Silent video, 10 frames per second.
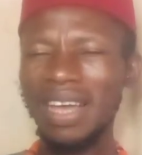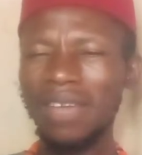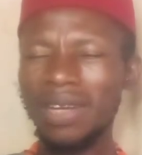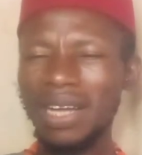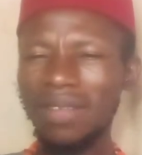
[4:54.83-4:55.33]

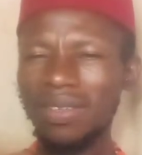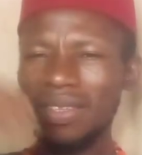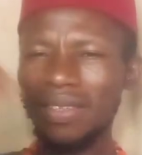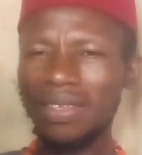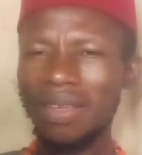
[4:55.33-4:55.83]
and you're
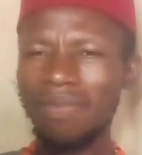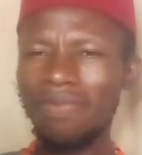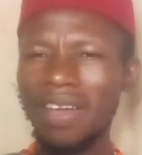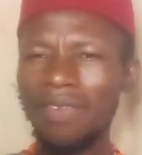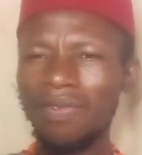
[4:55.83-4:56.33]
counting the same
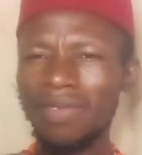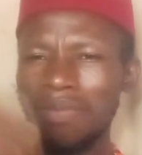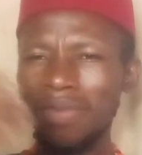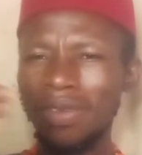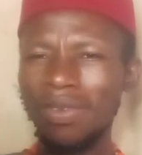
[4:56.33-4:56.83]
5,
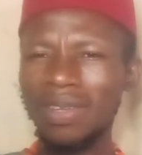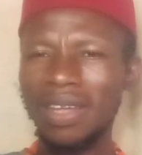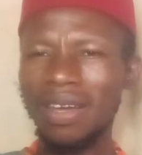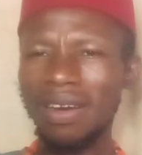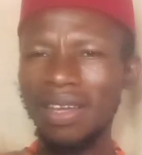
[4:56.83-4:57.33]
10 million
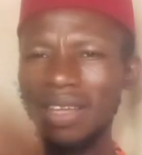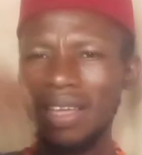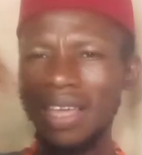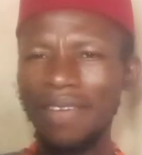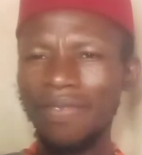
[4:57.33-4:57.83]
naira
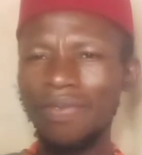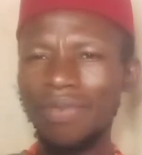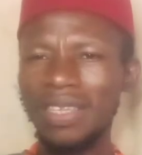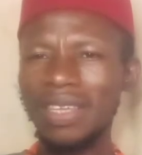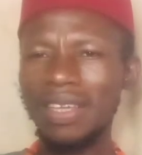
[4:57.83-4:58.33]

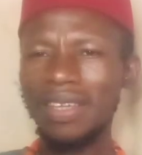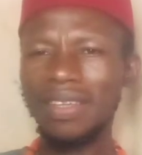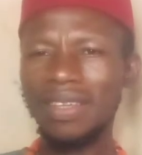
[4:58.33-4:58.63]
every year,